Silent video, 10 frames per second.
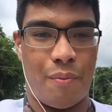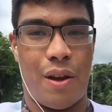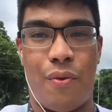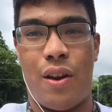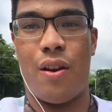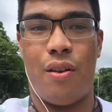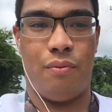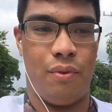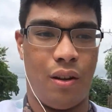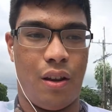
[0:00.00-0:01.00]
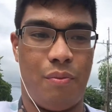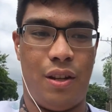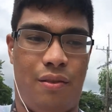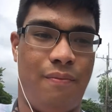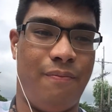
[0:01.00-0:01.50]
on my way home. I
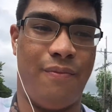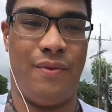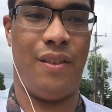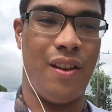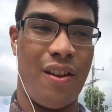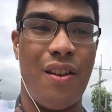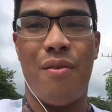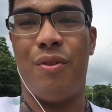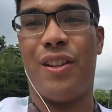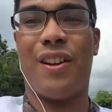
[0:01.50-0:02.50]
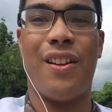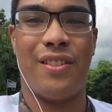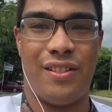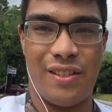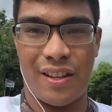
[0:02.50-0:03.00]
mean, my
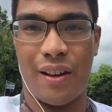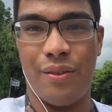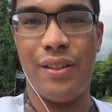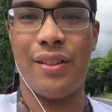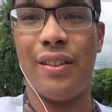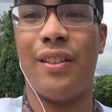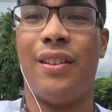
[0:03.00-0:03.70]
cousin's house.